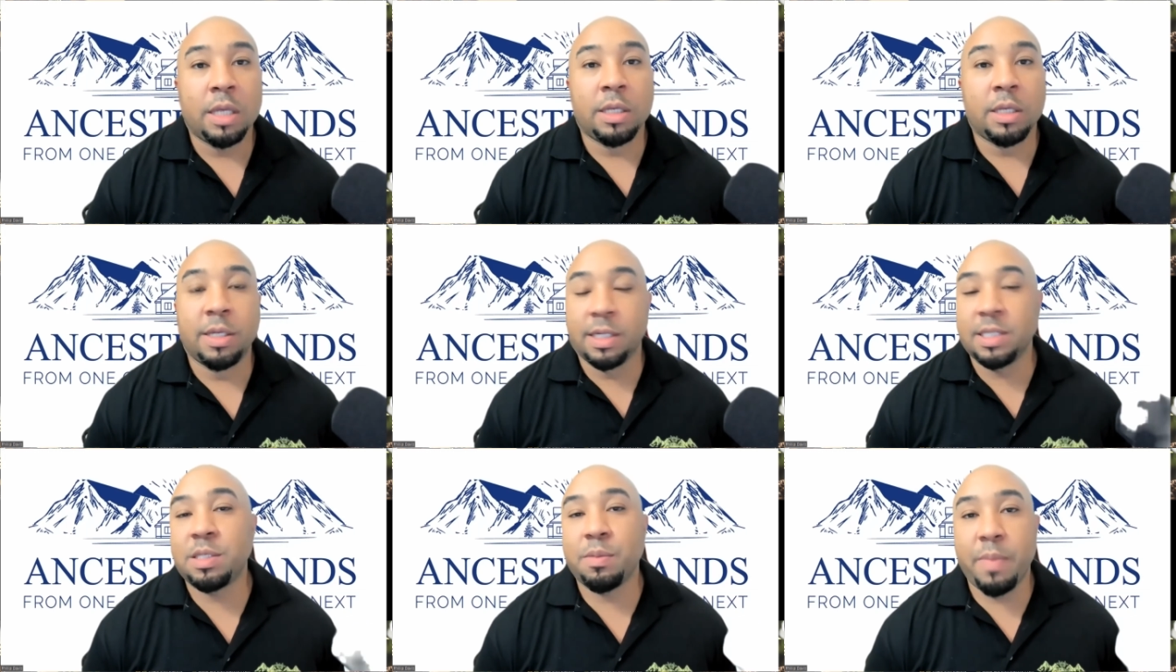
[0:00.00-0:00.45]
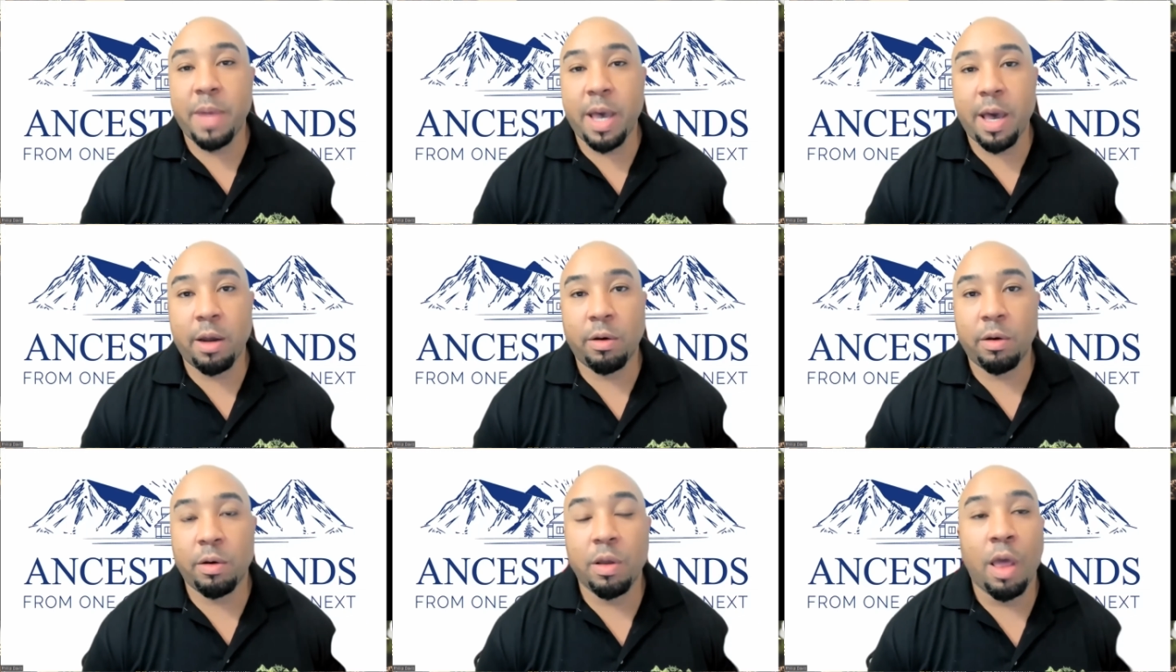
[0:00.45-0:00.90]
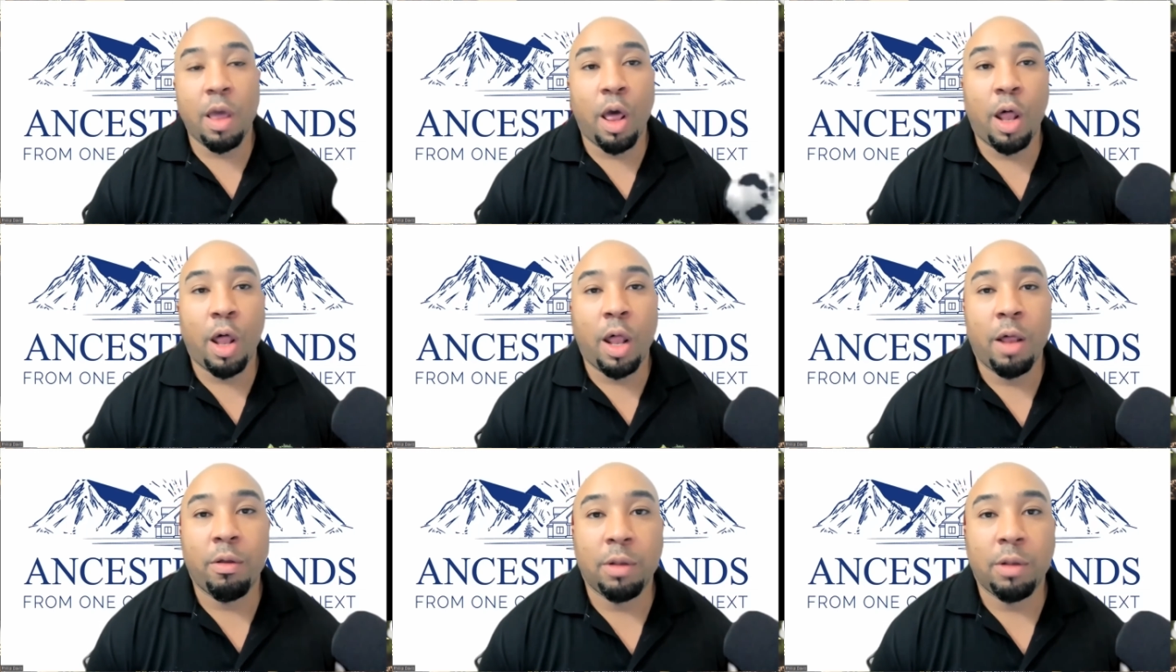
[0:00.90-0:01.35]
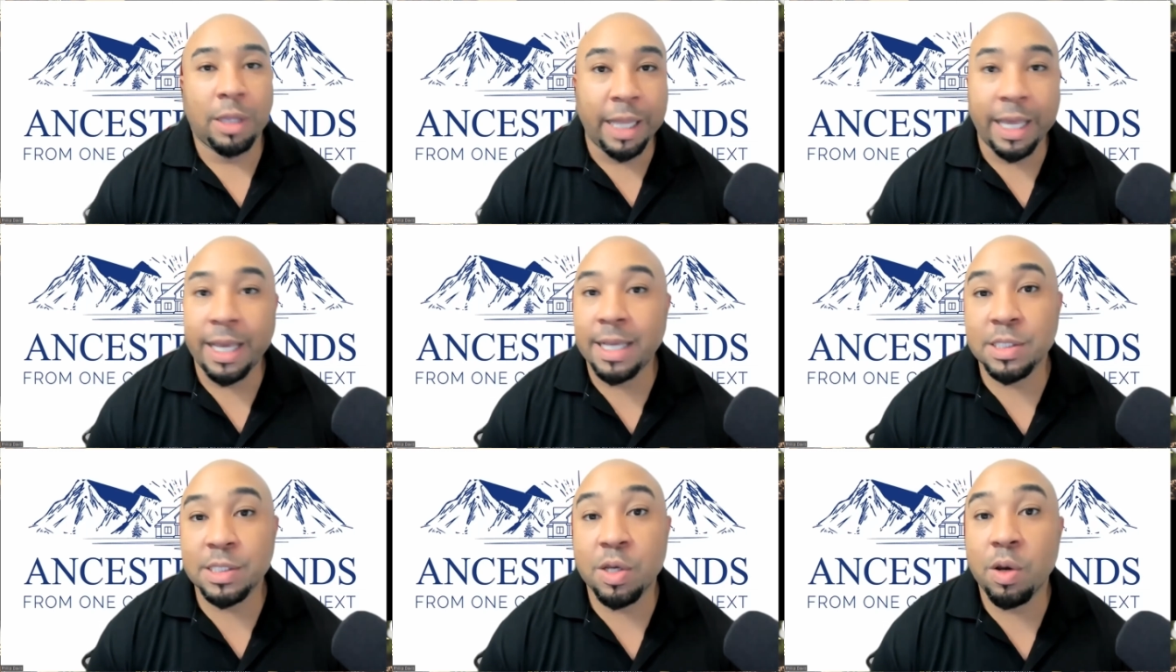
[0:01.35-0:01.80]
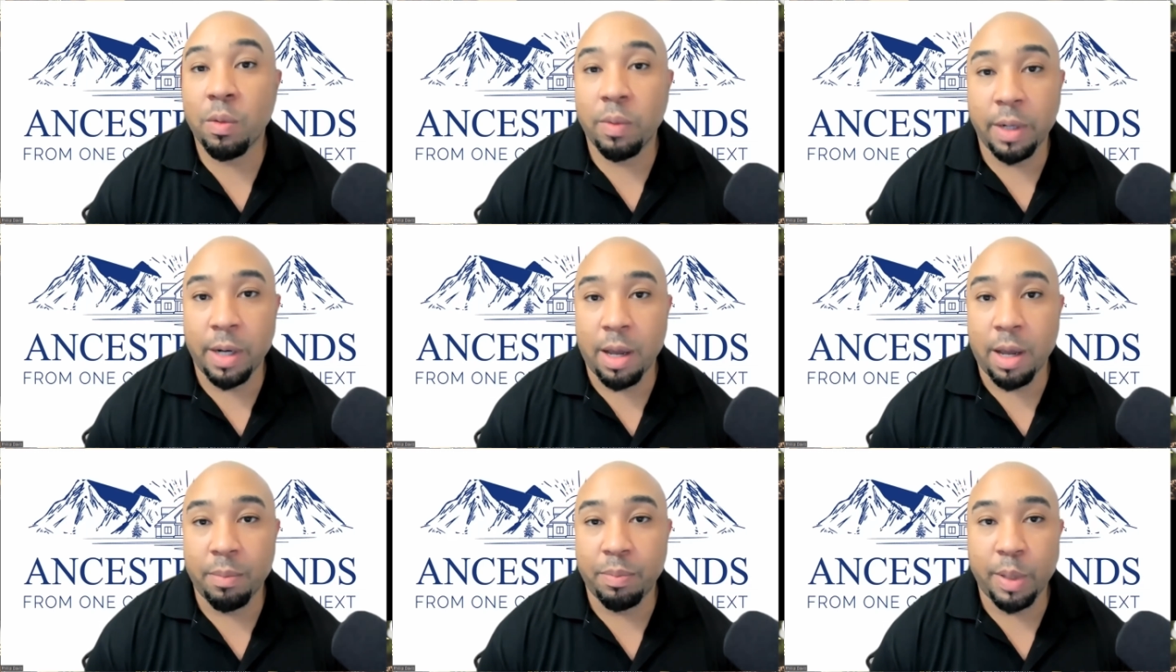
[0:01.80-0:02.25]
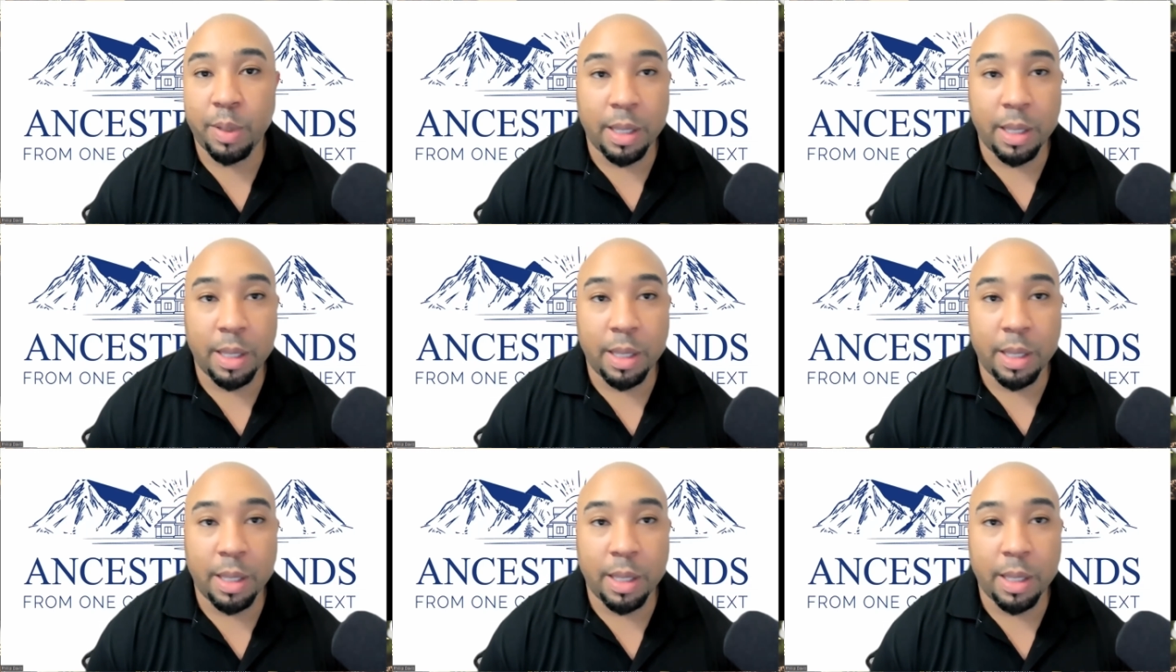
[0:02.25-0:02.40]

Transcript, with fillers: Doesn't matter land's going up.